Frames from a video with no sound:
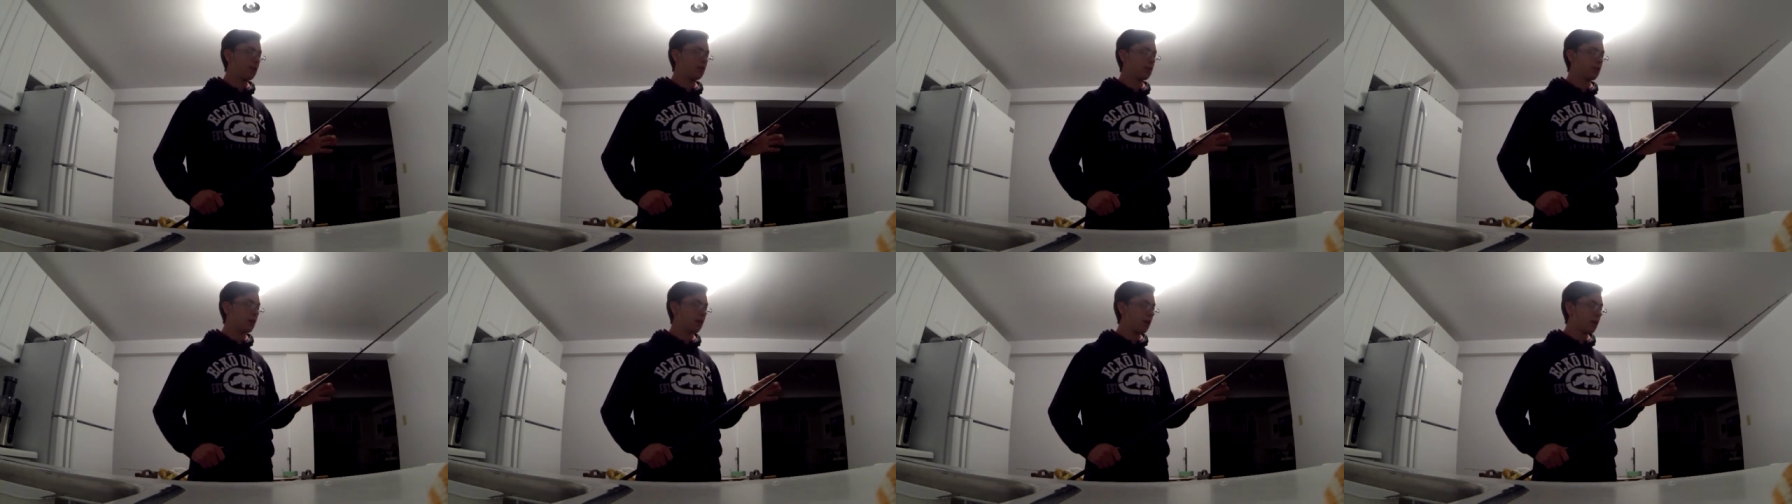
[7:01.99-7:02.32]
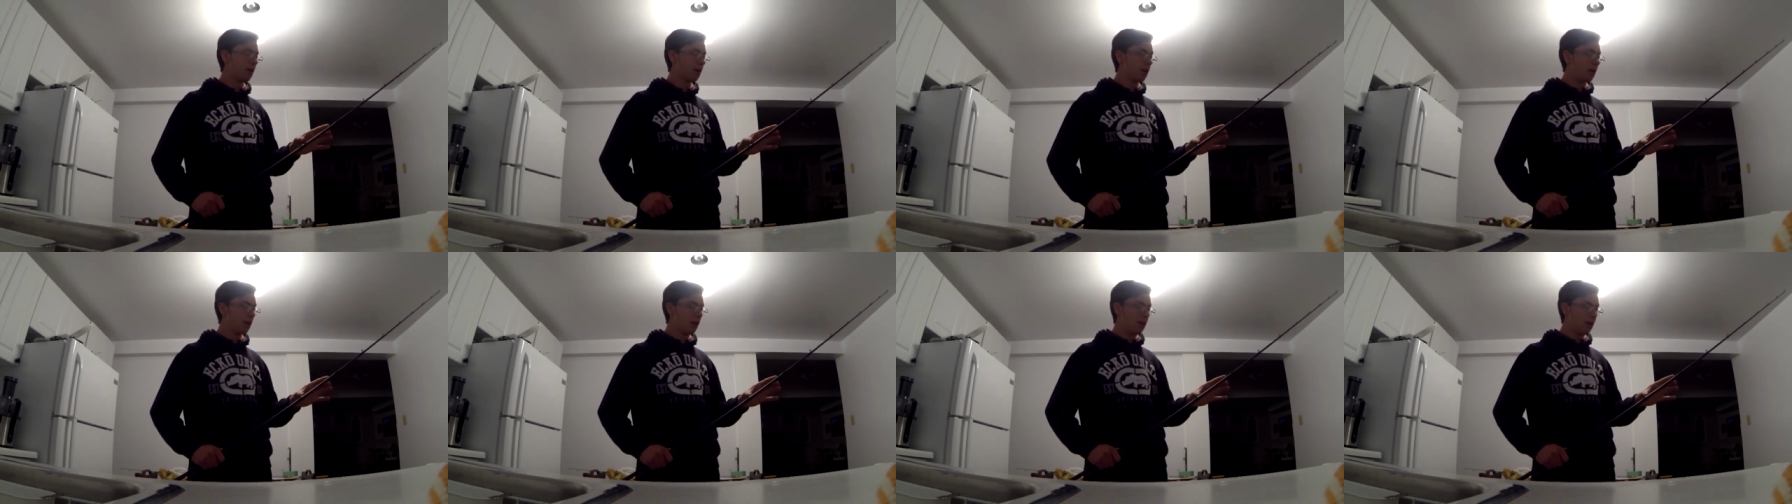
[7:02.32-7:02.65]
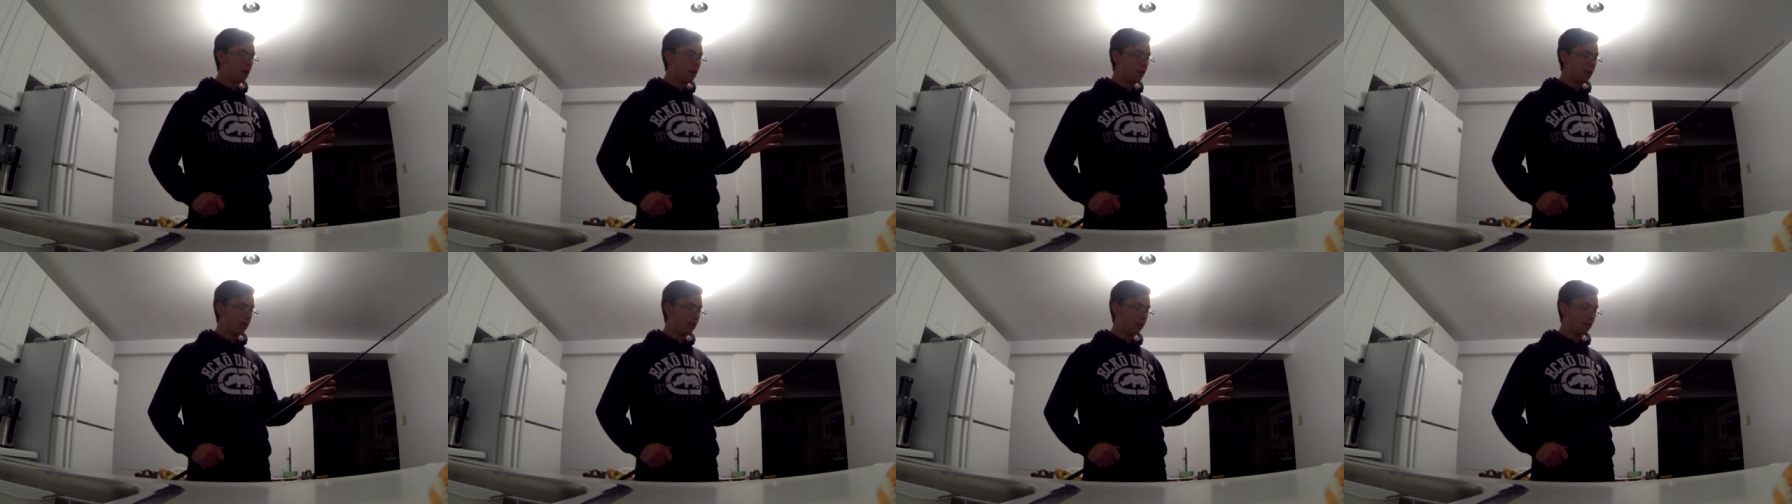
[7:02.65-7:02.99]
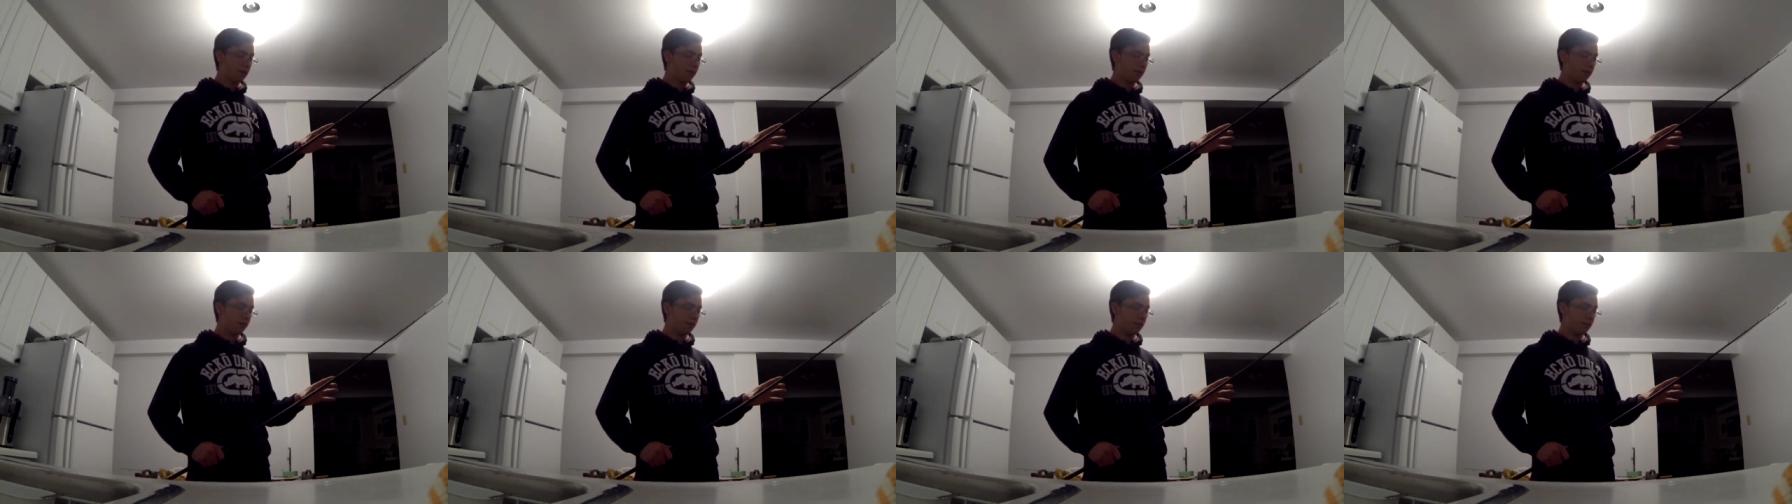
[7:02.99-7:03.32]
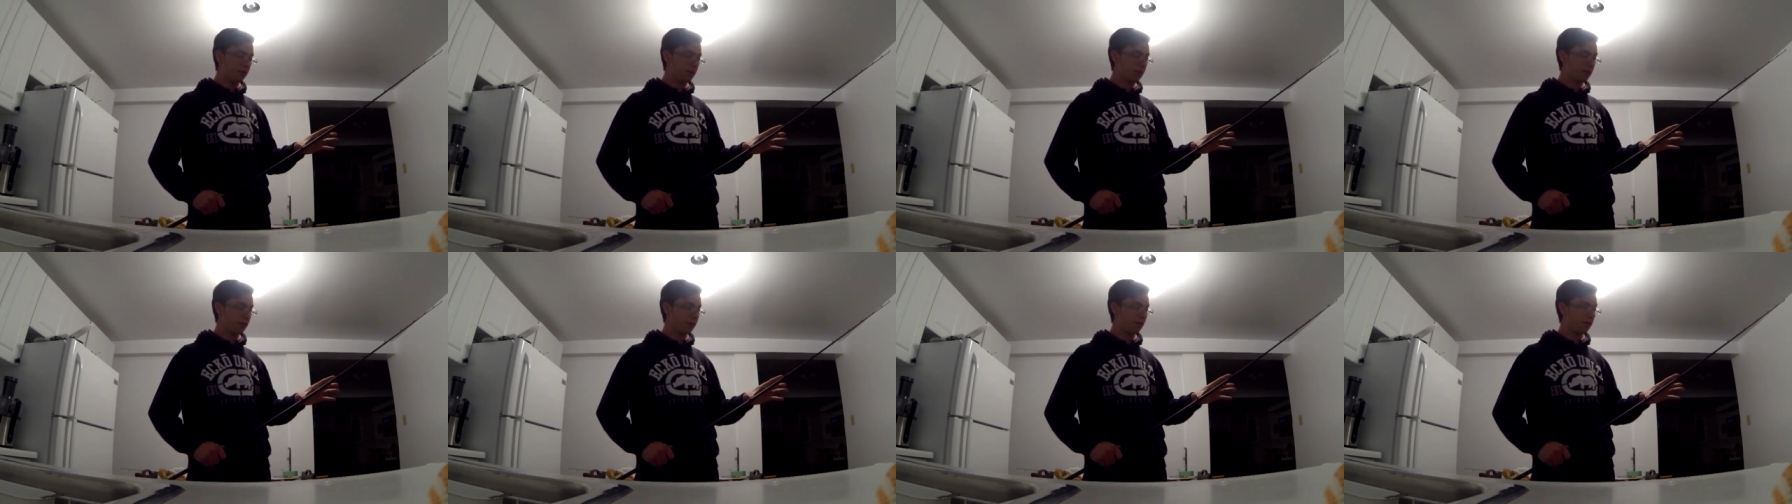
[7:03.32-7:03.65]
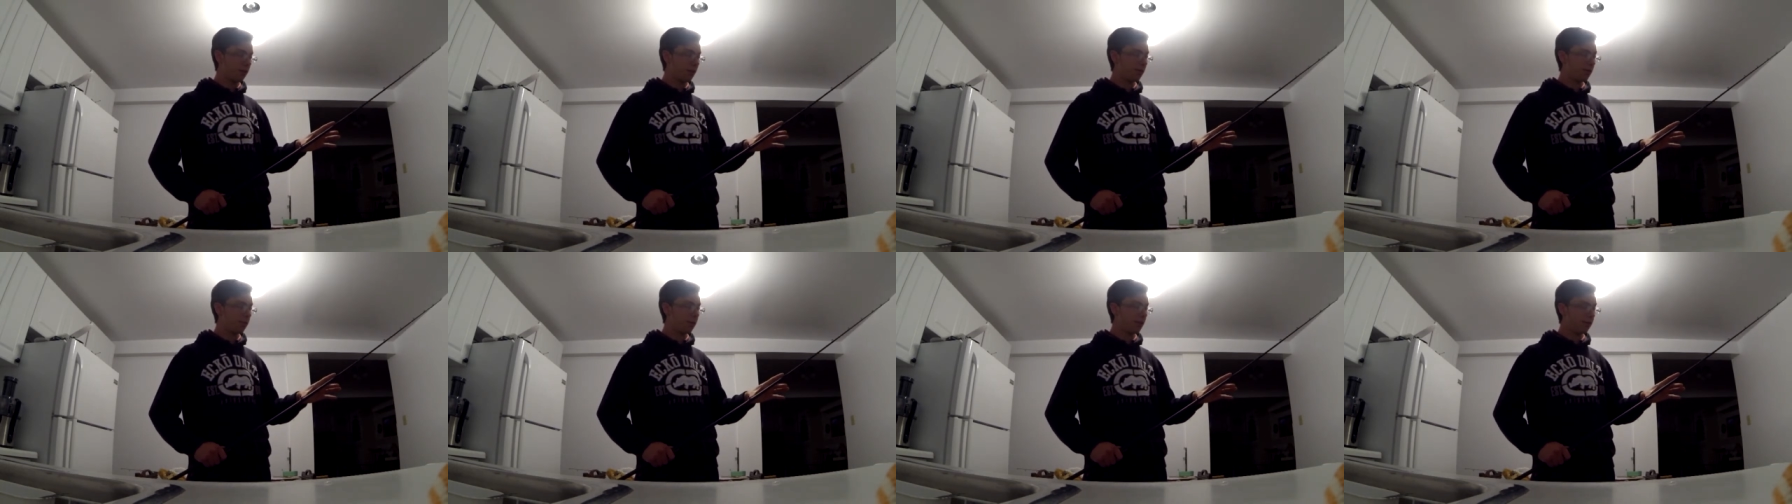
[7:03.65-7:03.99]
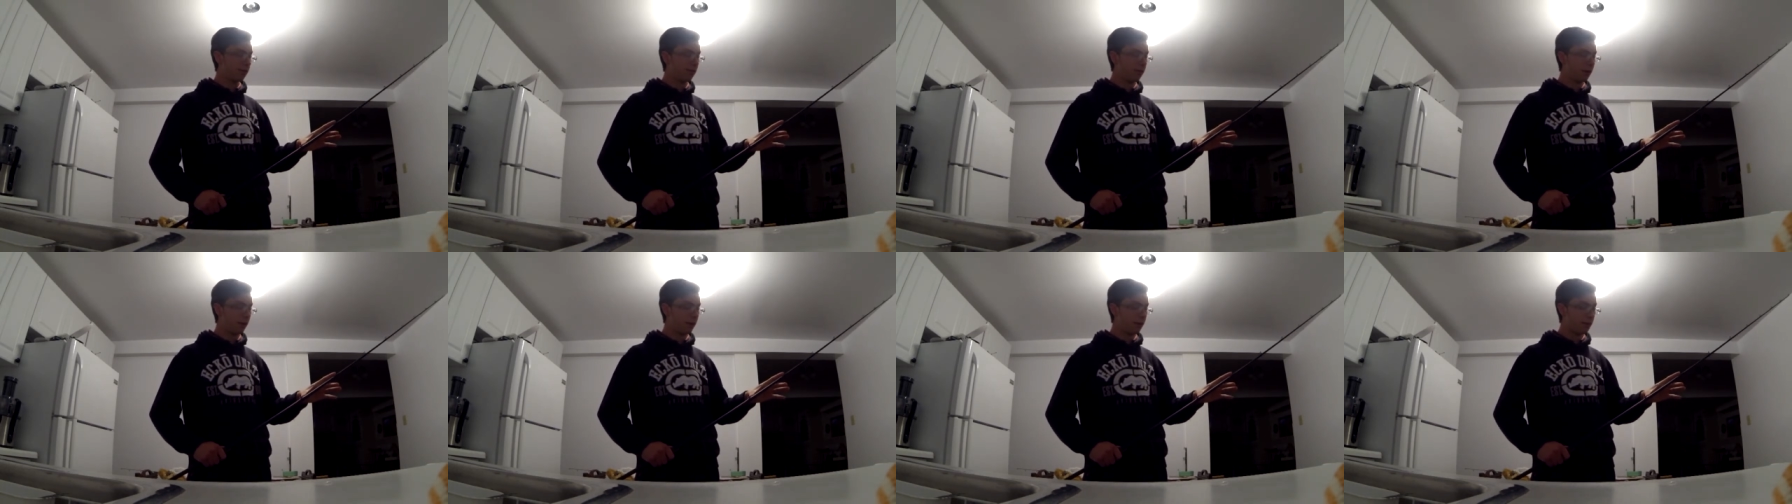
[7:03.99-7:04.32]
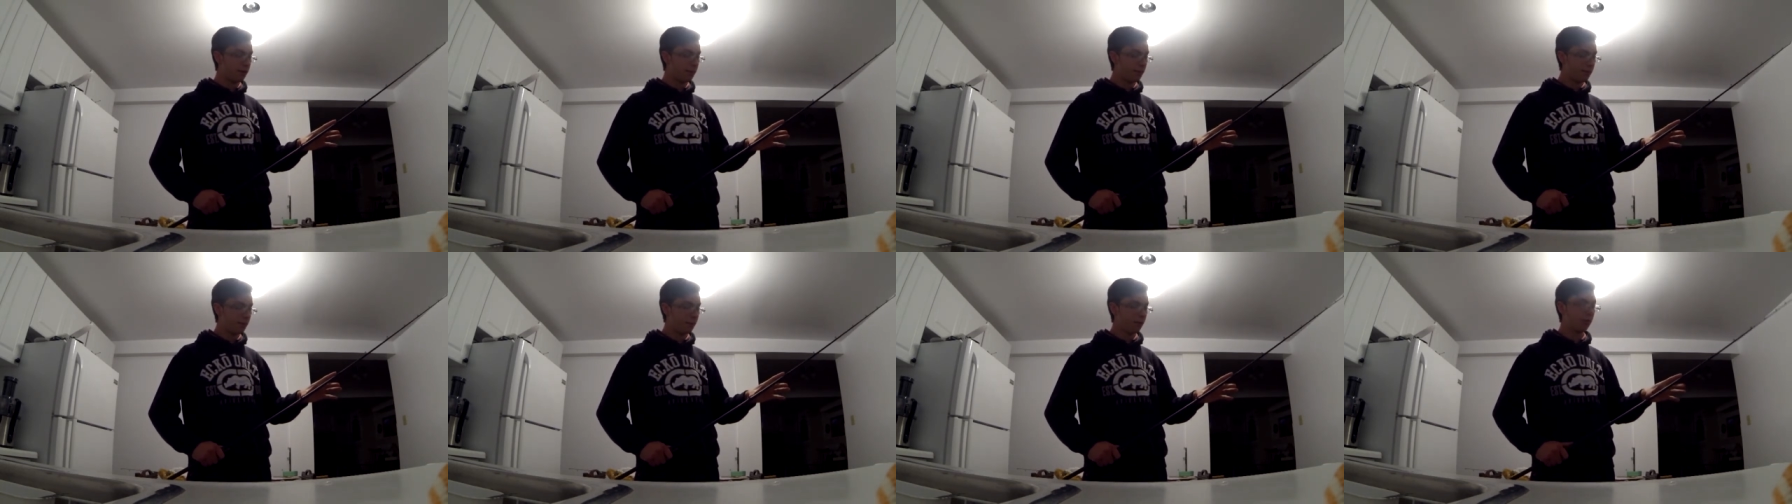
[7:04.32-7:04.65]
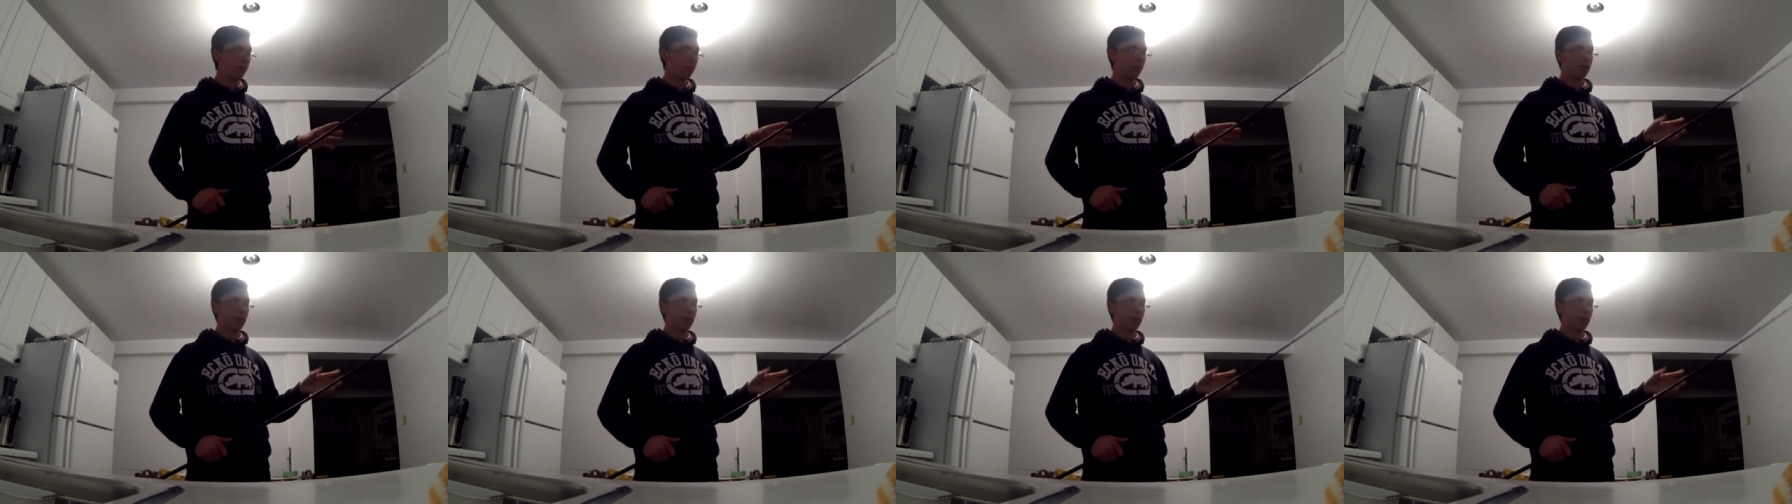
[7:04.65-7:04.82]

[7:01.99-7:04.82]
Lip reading: a fish with a crankbait rod,